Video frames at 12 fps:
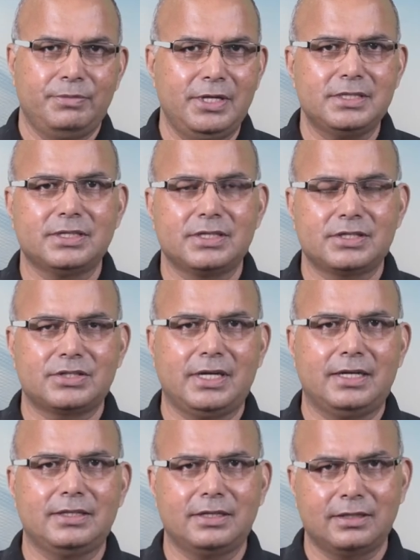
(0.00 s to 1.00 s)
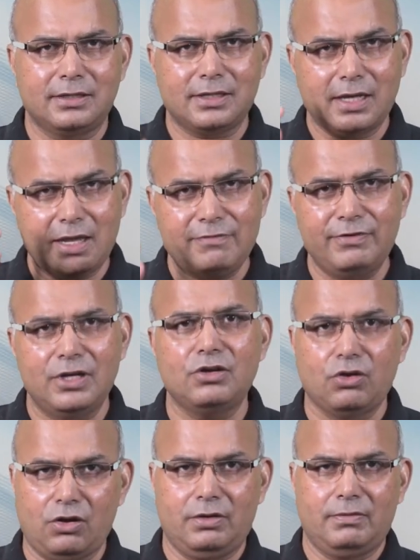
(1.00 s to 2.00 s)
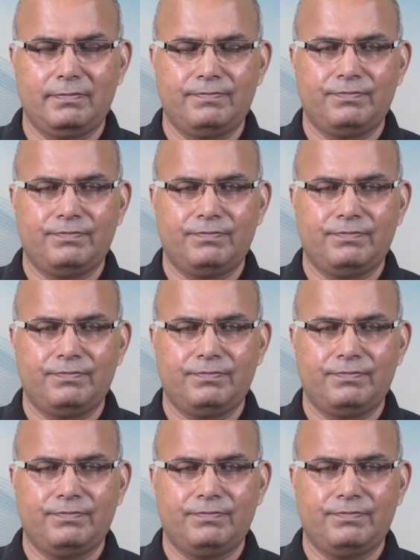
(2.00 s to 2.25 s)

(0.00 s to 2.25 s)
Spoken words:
Please understand that under every law,